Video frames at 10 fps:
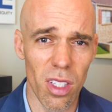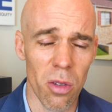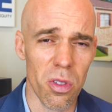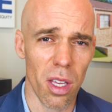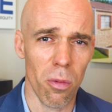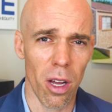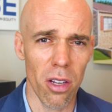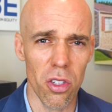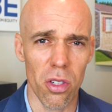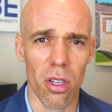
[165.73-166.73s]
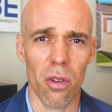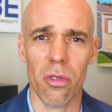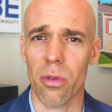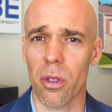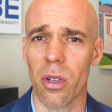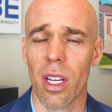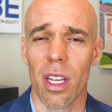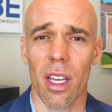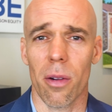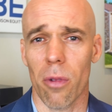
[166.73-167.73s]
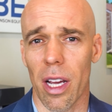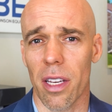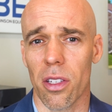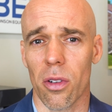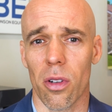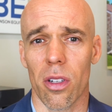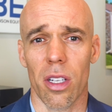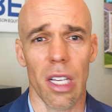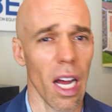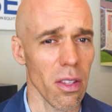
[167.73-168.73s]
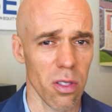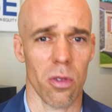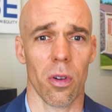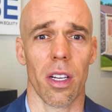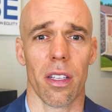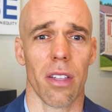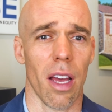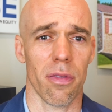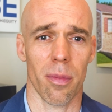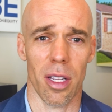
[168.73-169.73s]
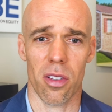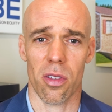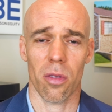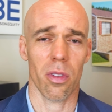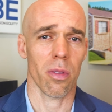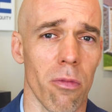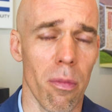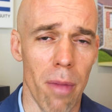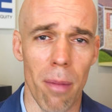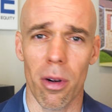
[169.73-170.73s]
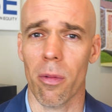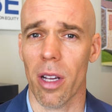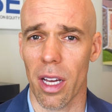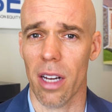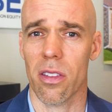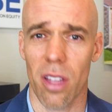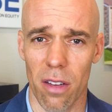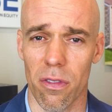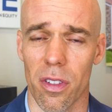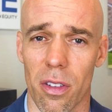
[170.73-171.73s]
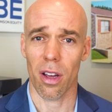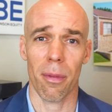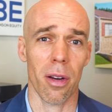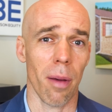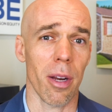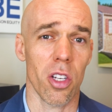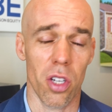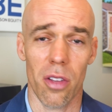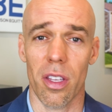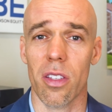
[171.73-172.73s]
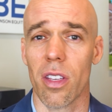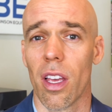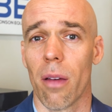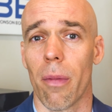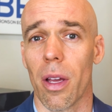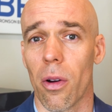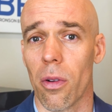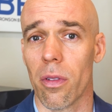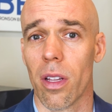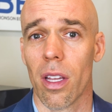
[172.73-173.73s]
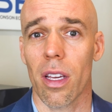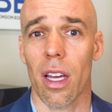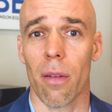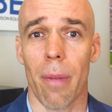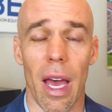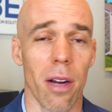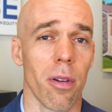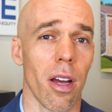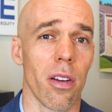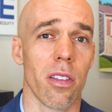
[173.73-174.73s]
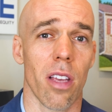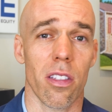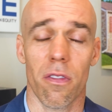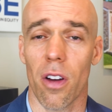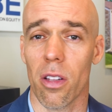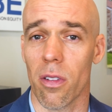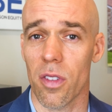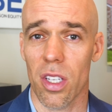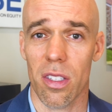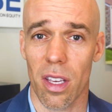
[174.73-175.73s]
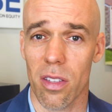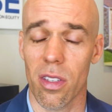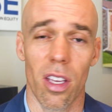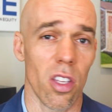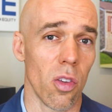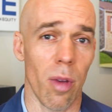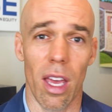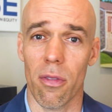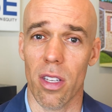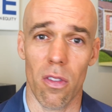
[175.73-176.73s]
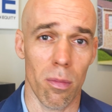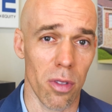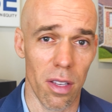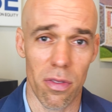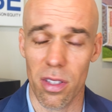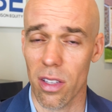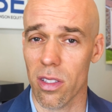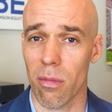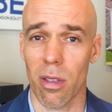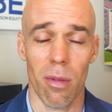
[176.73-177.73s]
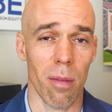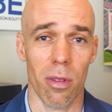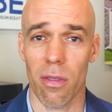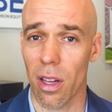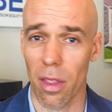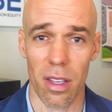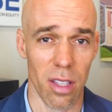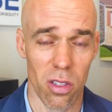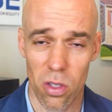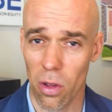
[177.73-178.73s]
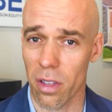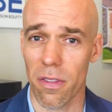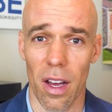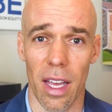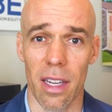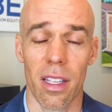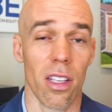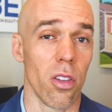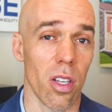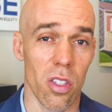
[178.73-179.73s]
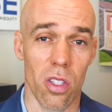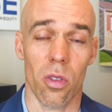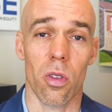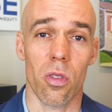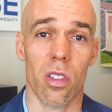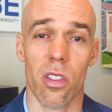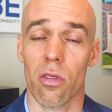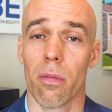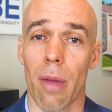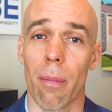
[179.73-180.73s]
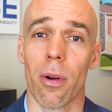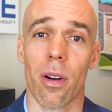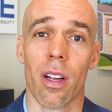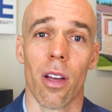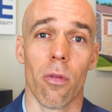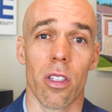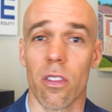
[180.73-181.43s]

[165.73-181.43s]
who said, why don't you go through and write your God story affirmations, or remembering what God has done for you. Now, I'm gonna, I'm gonna share this, my own kind of background as, as a follower of Jesus. You may have a different belief system, you may believe in other things, that's totally fine. You can still use this to remember what